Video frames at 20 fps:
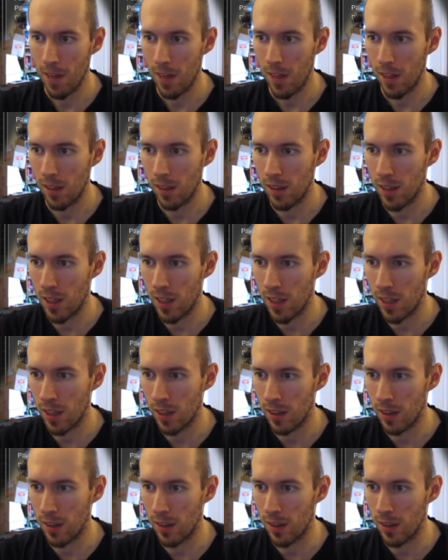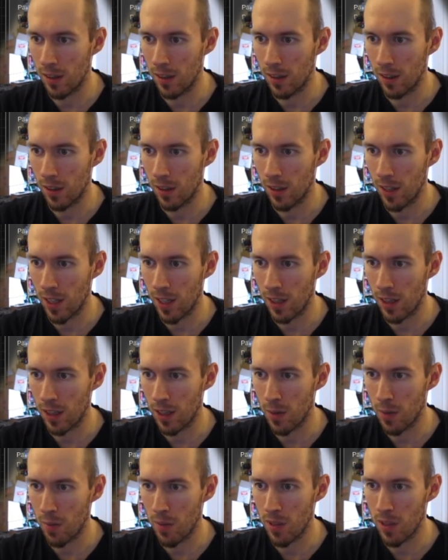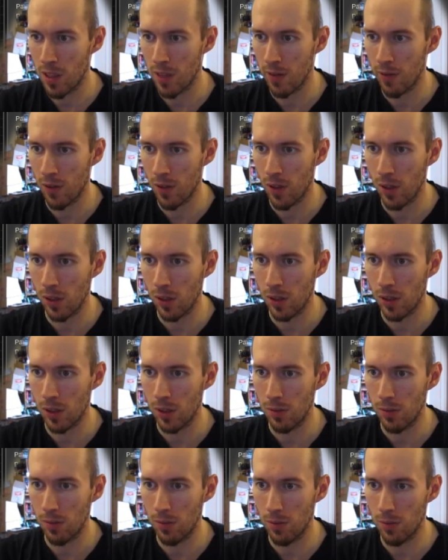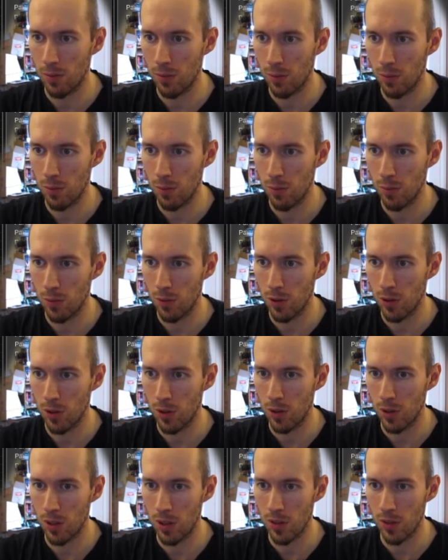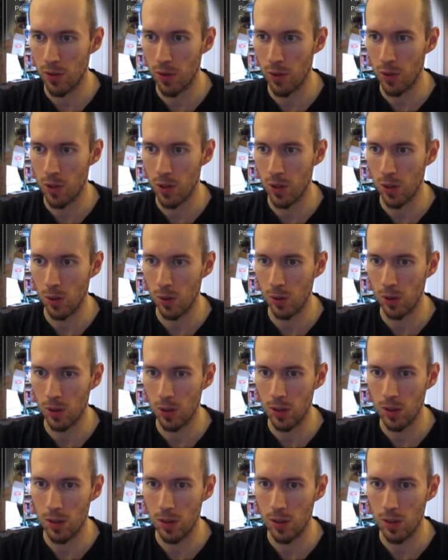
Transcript: and then connect the emissive color to this first node.